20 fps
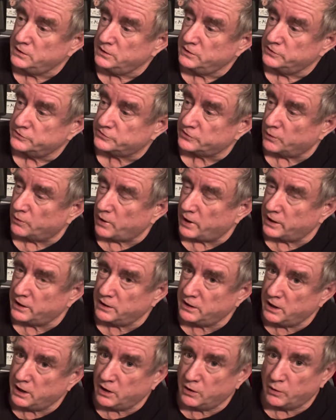So I don't
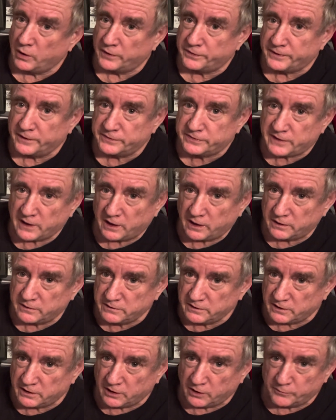know. I think that,
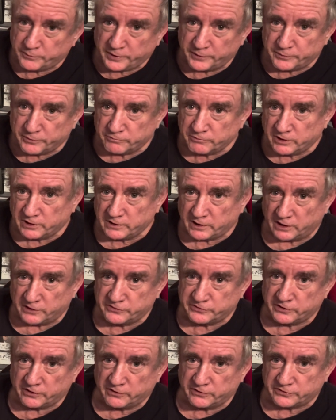you know, people really got to
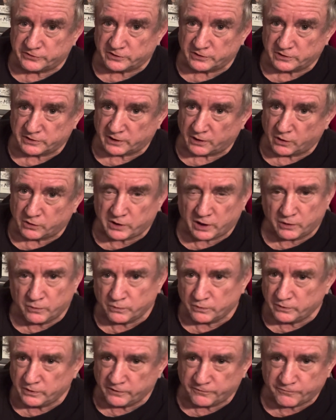seriously look at, okay,
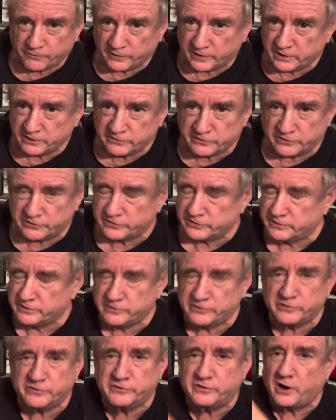if we could just
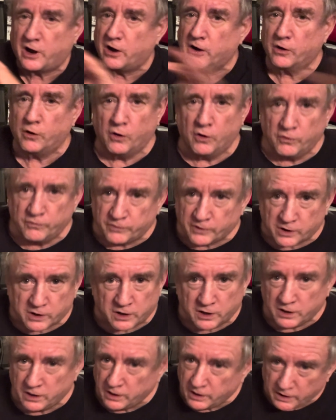start over,
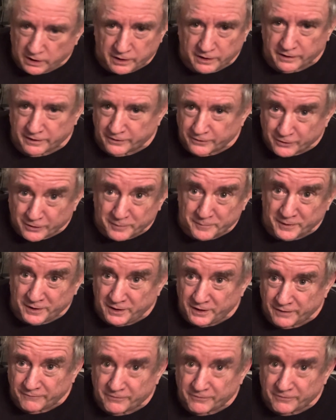you know what I mean?